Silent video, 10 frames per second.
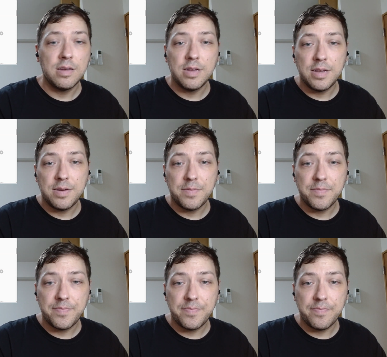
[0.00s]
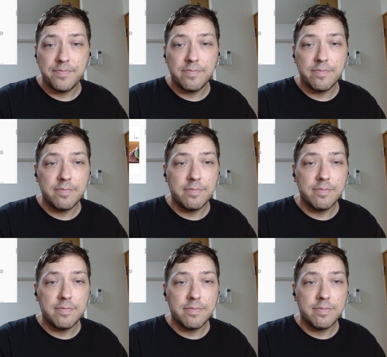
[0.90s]

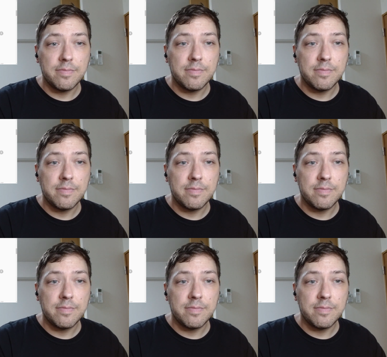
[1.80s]
(no one is talking)